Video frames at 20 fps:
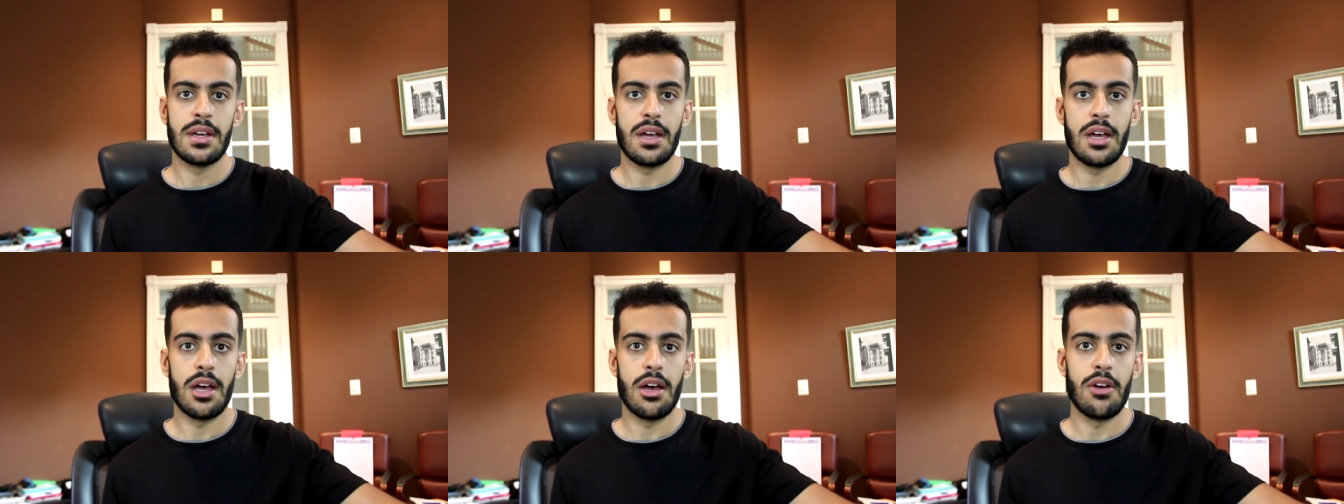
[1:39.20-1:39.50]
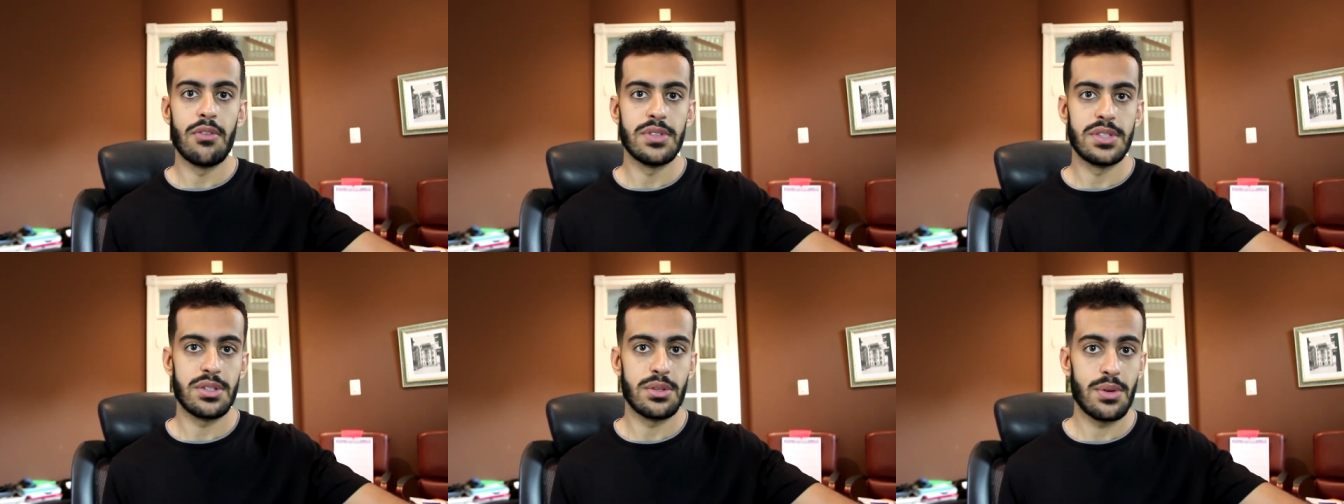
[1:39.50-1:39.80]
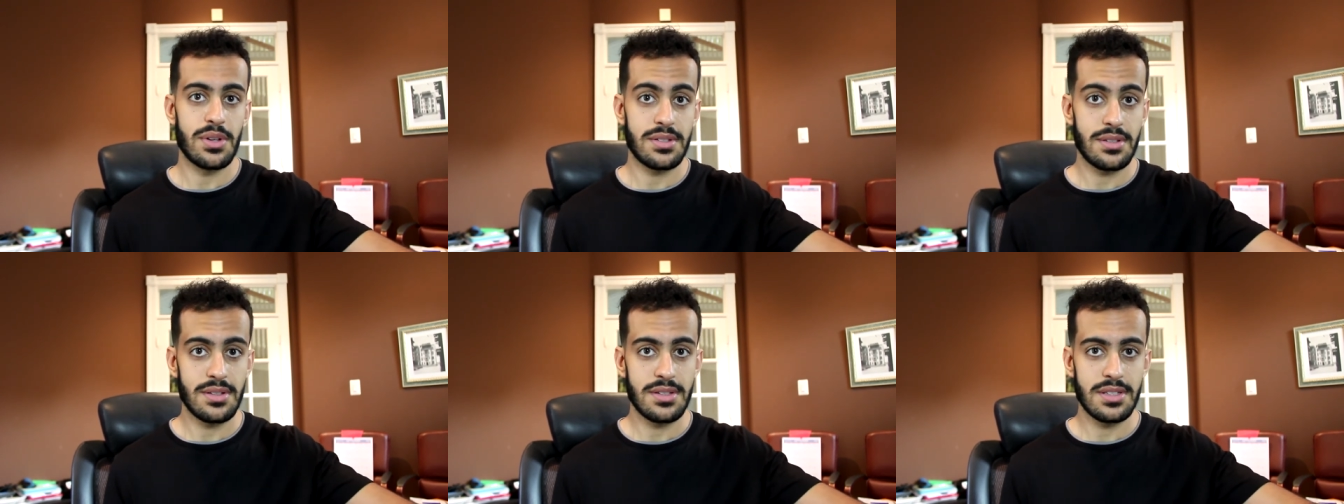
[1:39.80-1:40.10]
obviously the
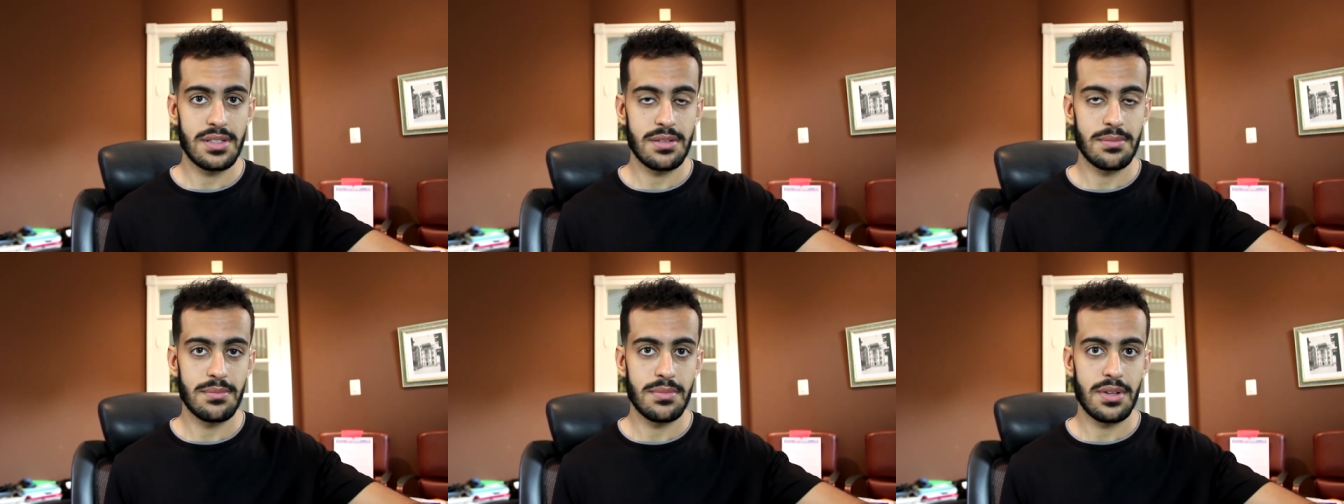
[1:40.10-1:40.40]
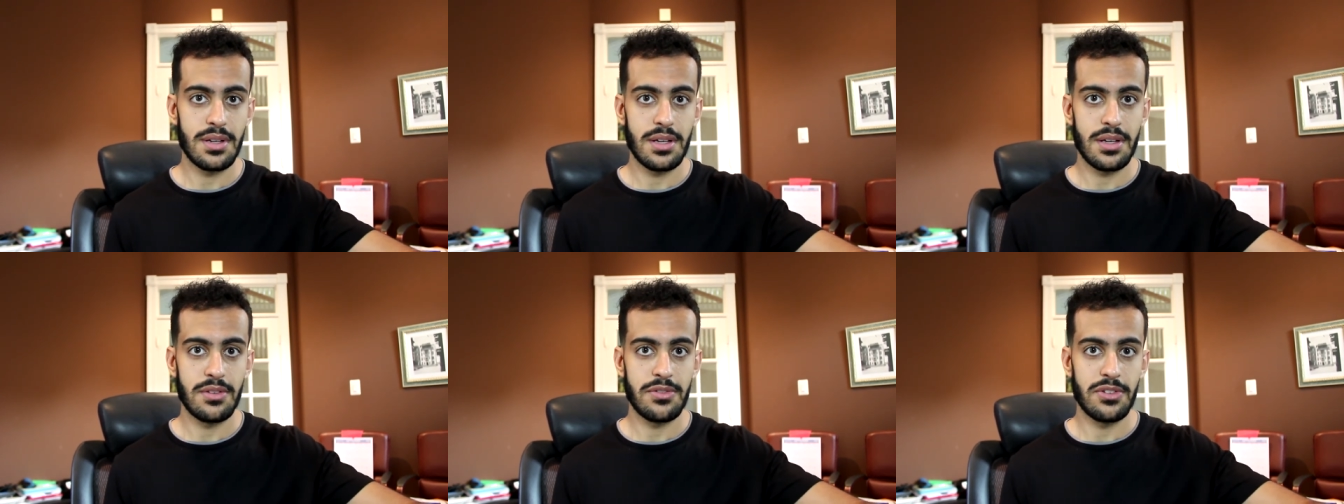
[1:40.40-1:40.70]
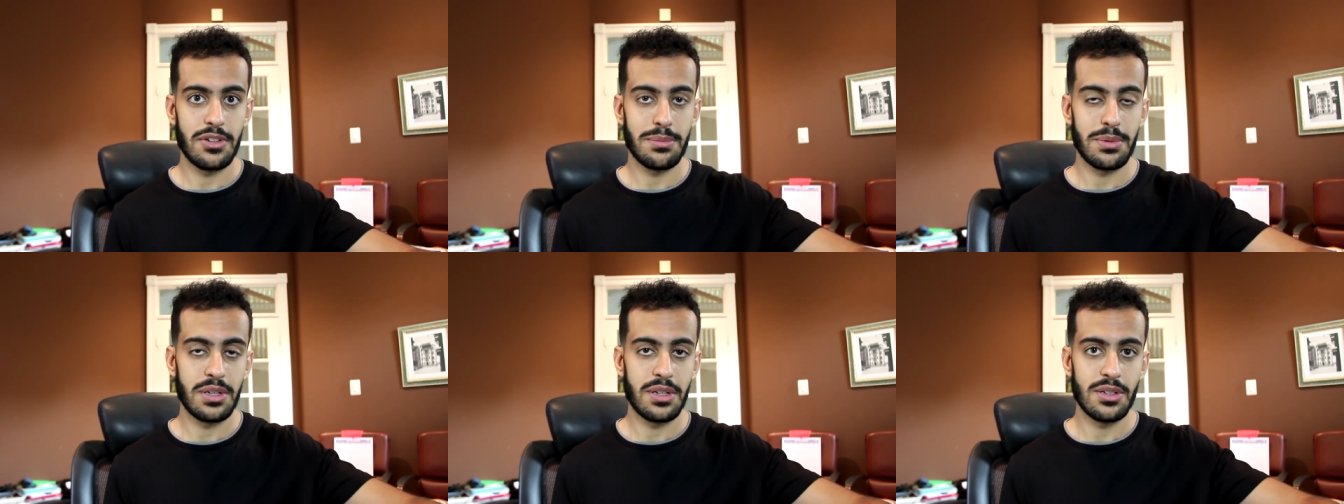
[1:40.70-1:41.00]
rest of the team,
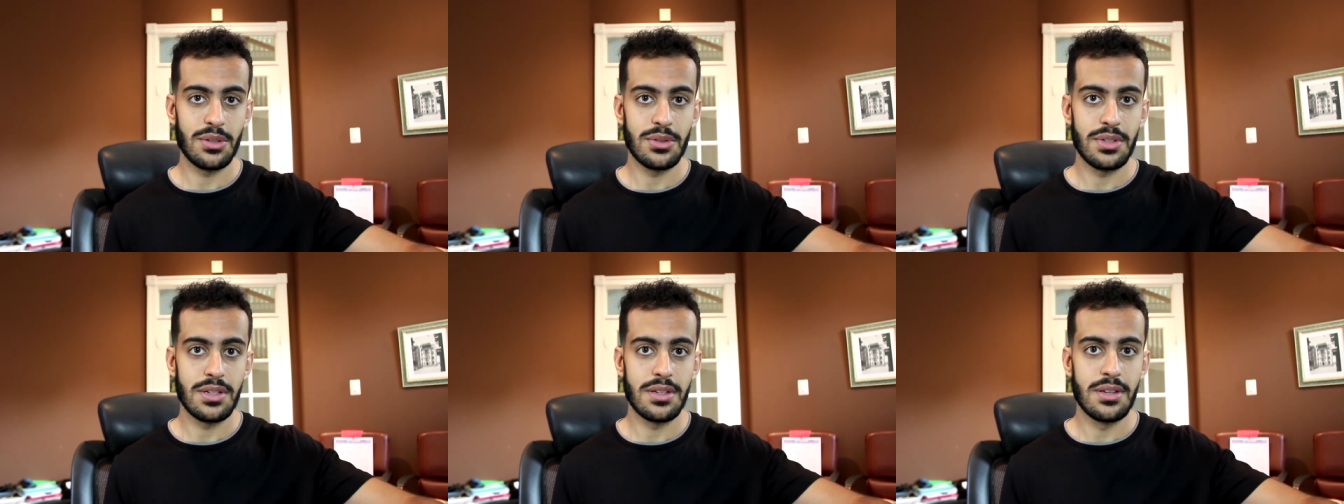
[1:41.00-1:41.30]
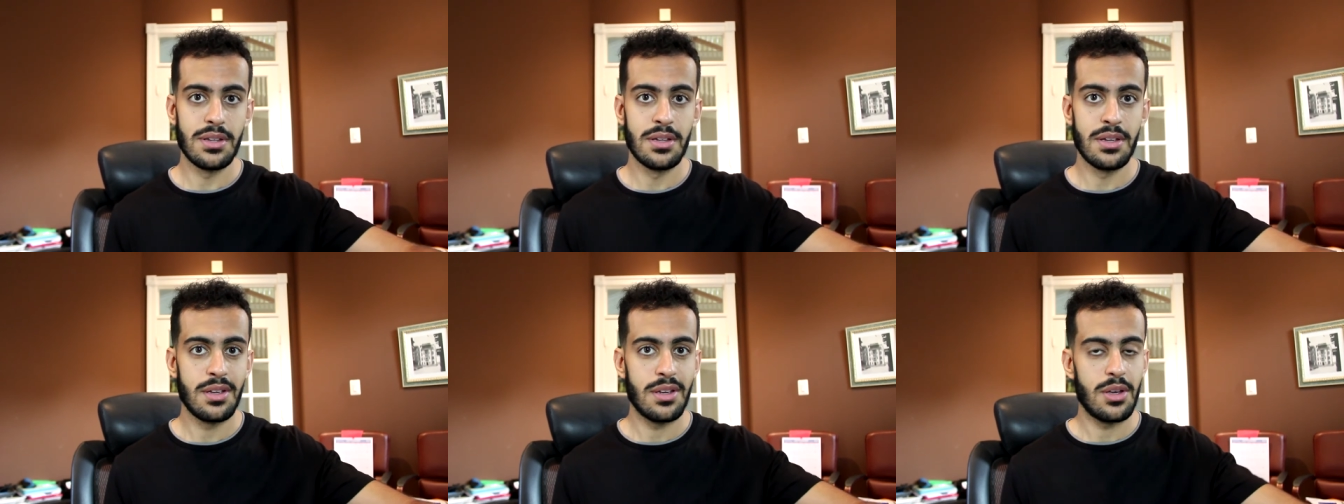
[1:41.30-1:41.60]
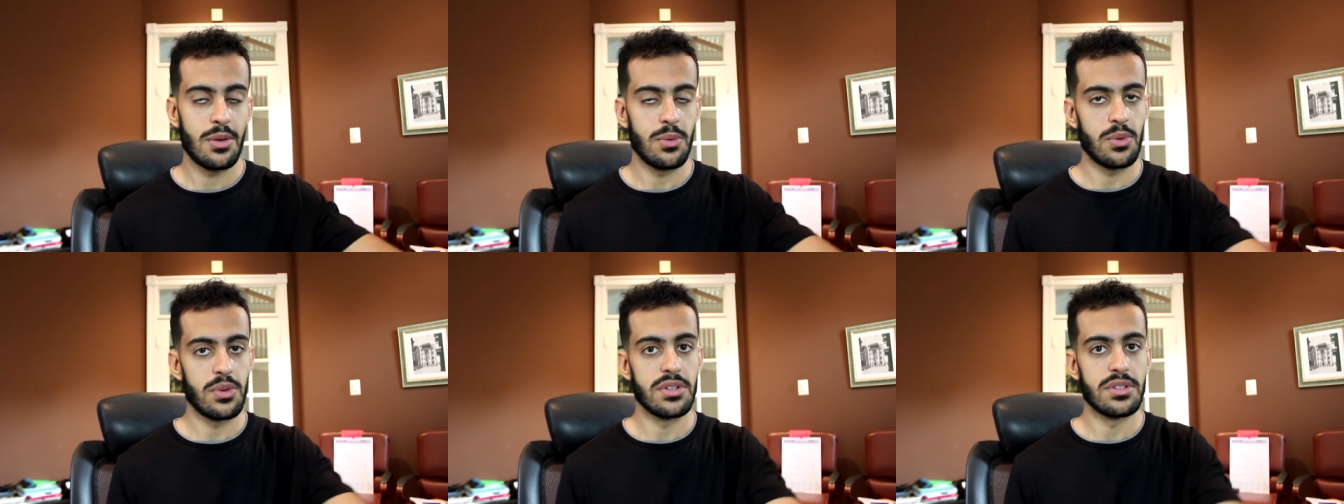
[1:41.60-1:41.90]
Philip included,
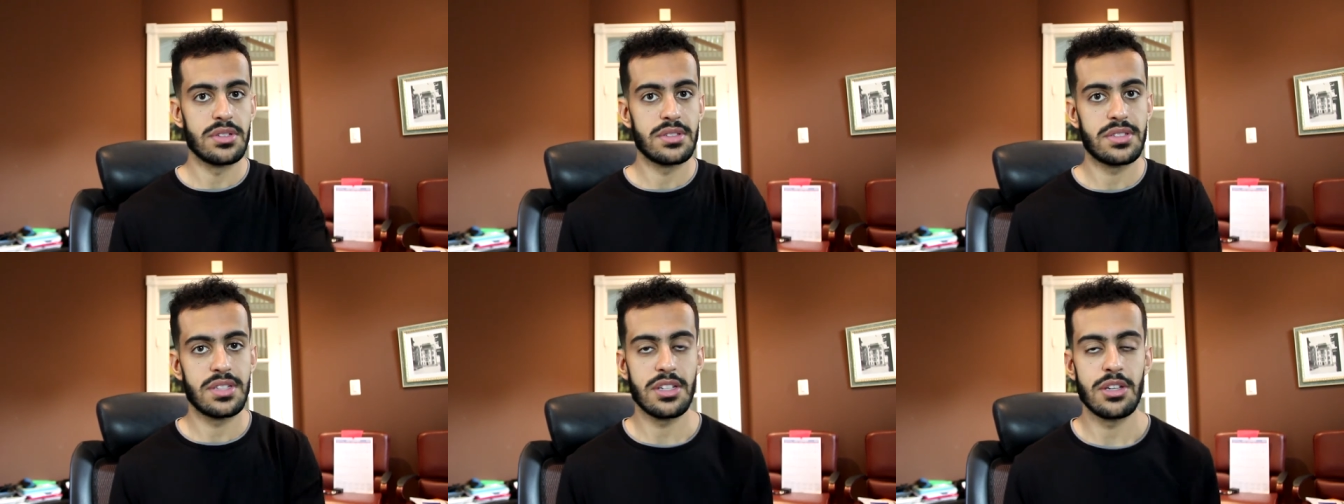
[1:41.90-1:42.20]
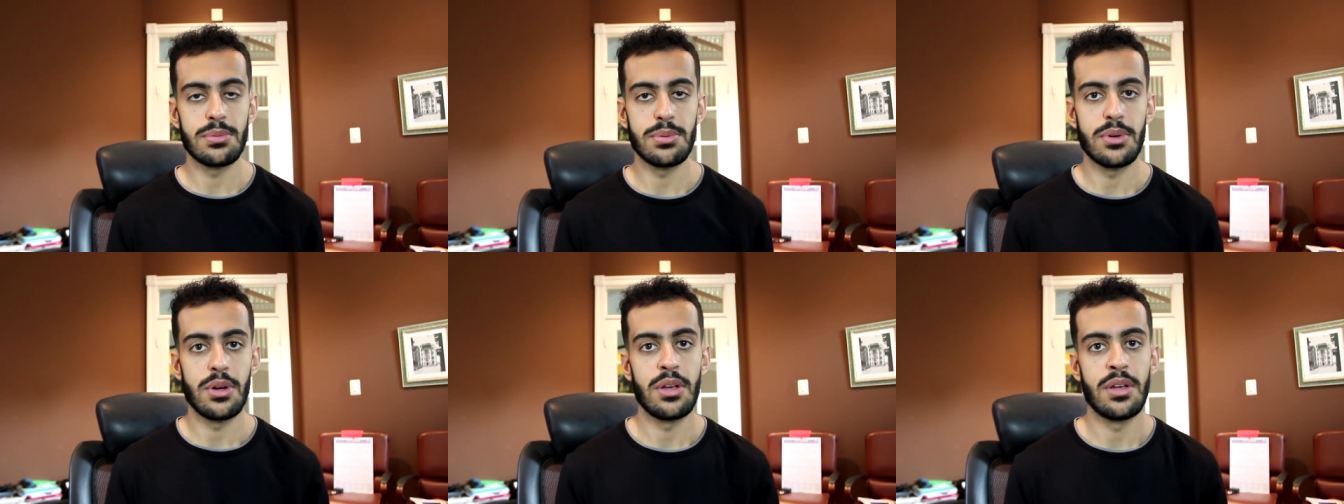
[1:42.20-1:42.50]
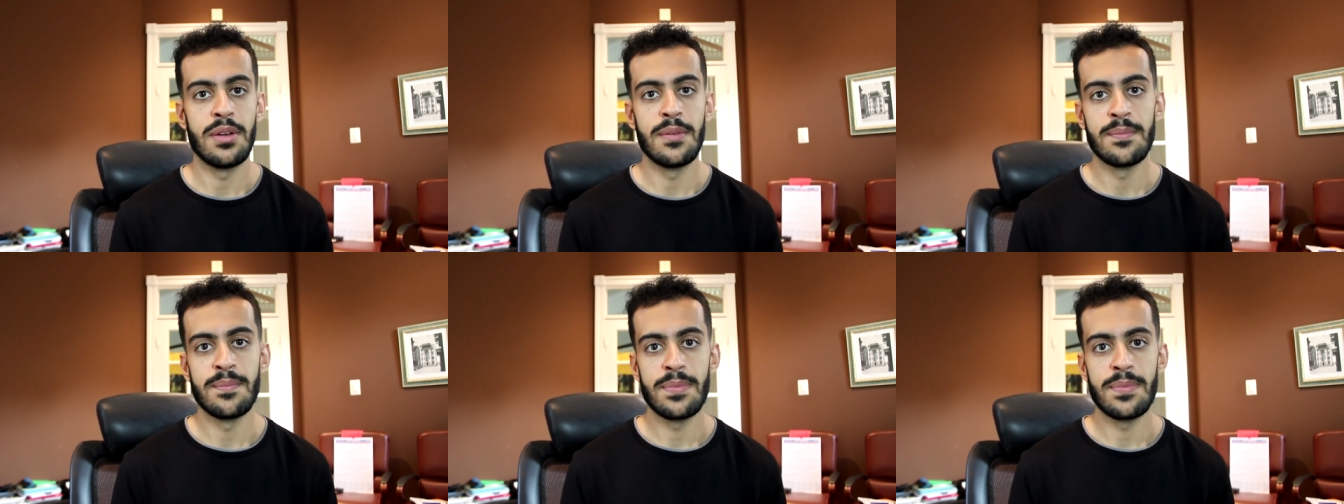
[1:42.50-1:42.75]
were in Singapore.